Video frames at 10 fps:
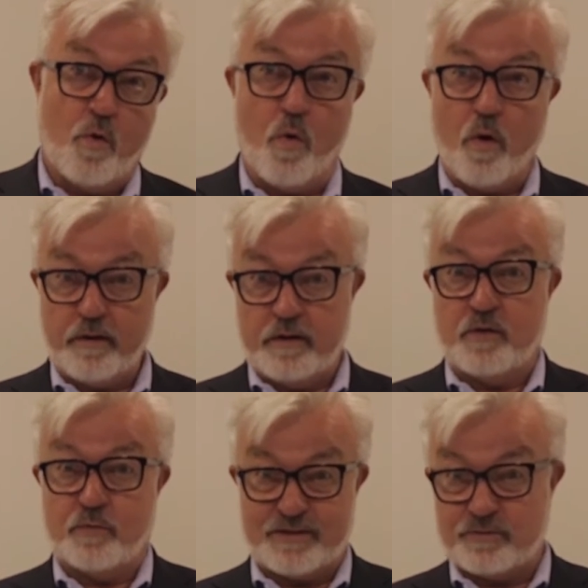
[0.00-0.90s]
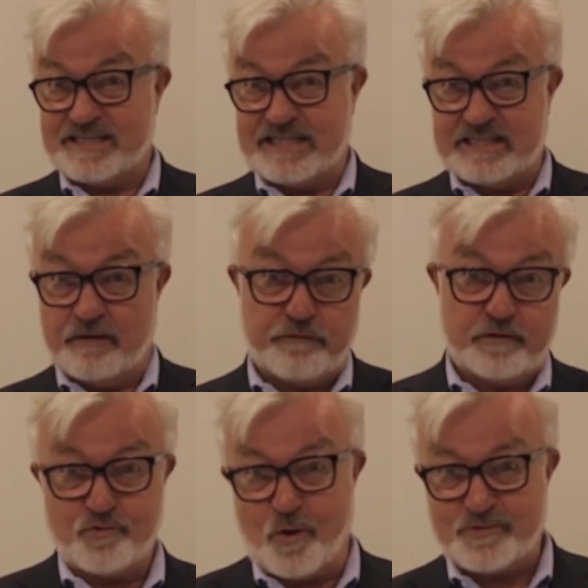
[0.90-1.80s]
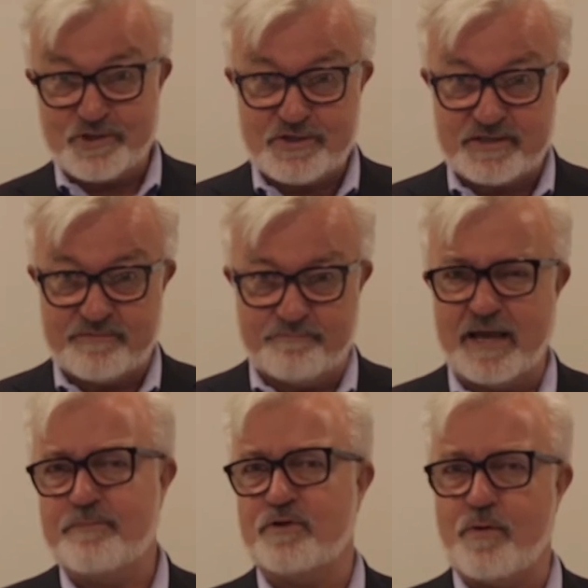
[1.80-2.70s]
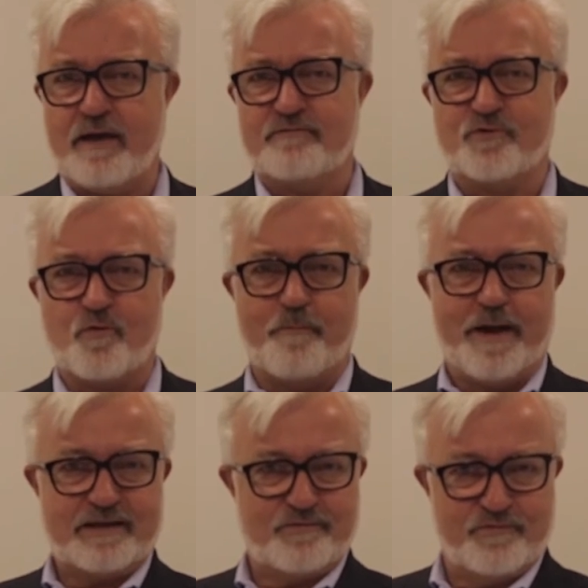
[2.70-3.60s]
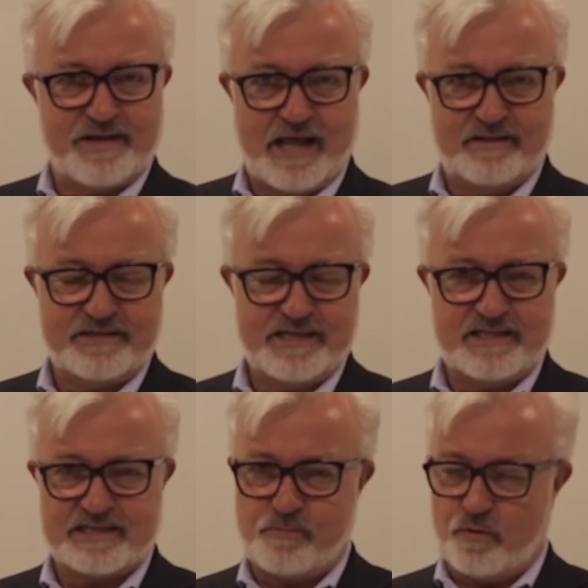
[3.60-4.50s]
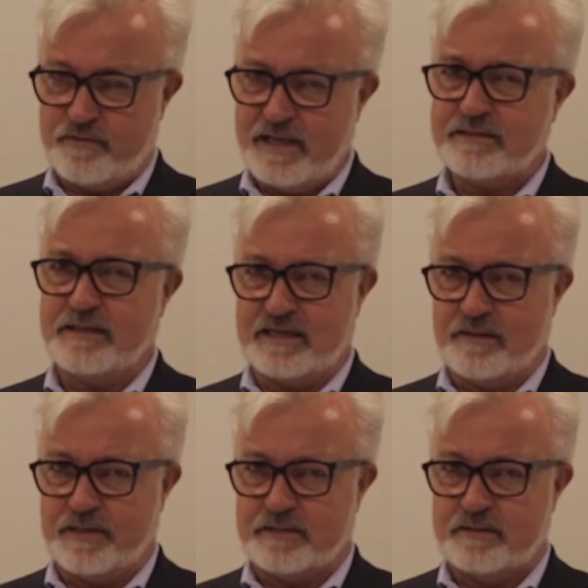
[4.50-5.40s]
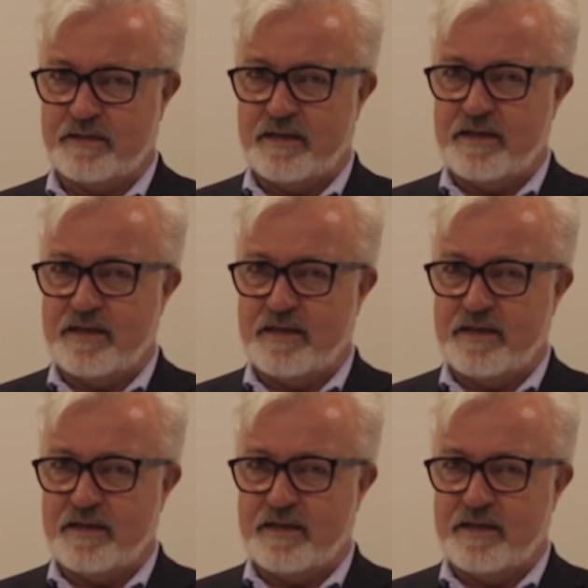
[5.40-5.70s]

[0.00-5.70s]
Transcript: Or when you see different options, maybe you have to go back to reality and explore that a little bit.